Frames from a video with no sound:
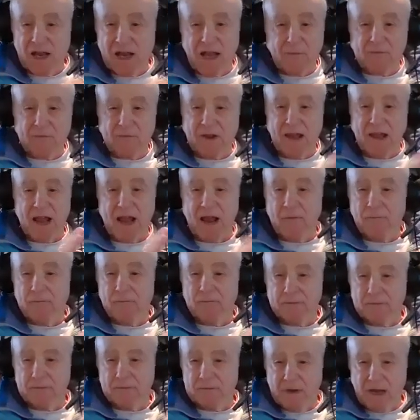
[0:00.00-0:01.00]
have to have
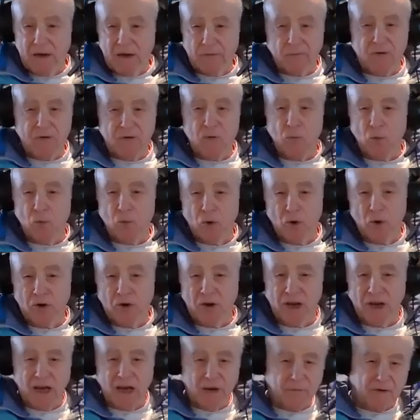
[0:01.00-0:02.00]
every word
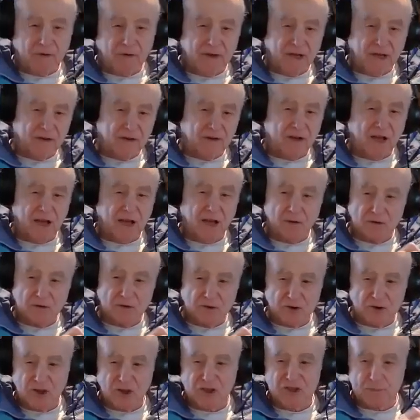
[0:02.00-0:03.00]
and every detail
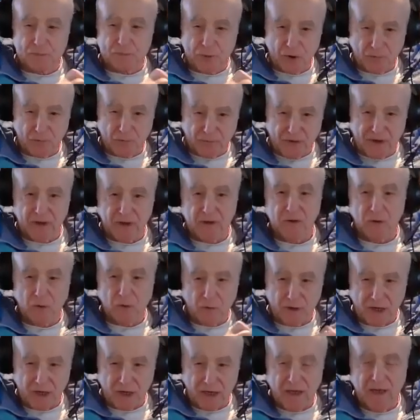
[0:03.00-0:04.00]
right, perfect. Right.
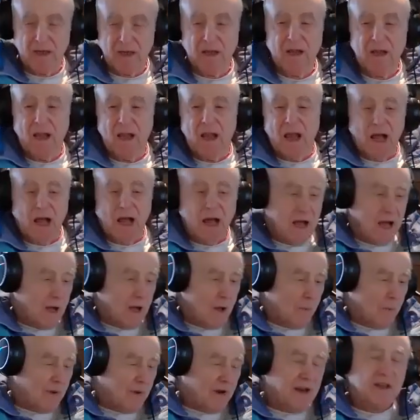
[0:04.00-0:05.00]
Okay.
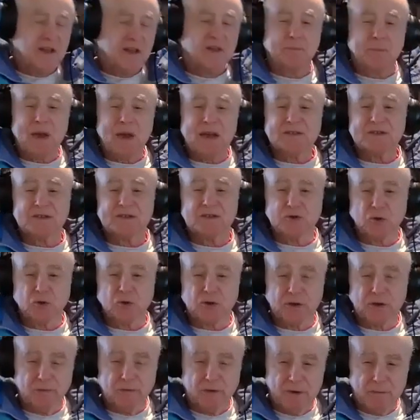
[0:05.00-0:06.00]
Uh, but as best as you
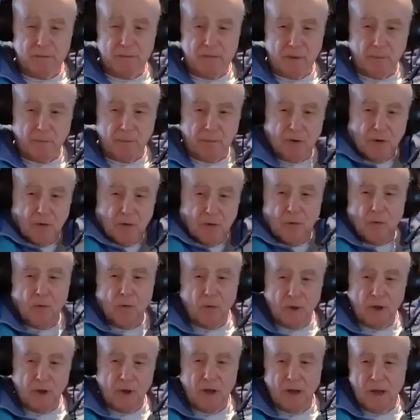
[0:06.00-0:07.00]
can remember,
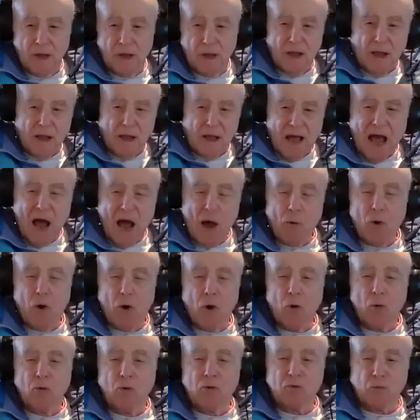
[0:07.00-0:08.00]
how
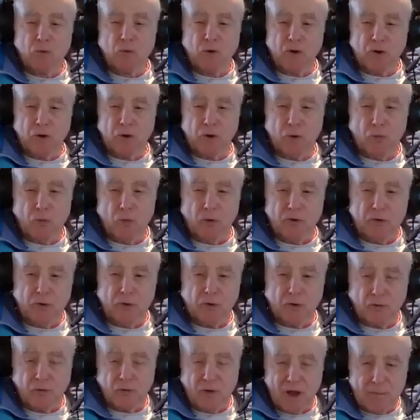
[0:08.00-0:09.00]
old were you when
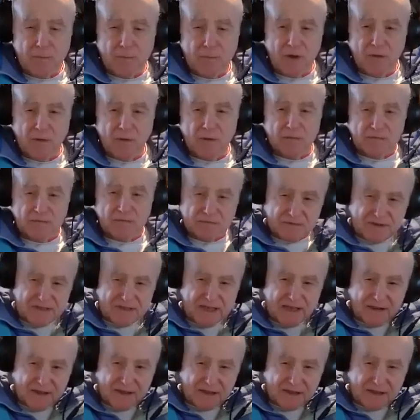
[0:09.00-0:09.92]
your grandmother said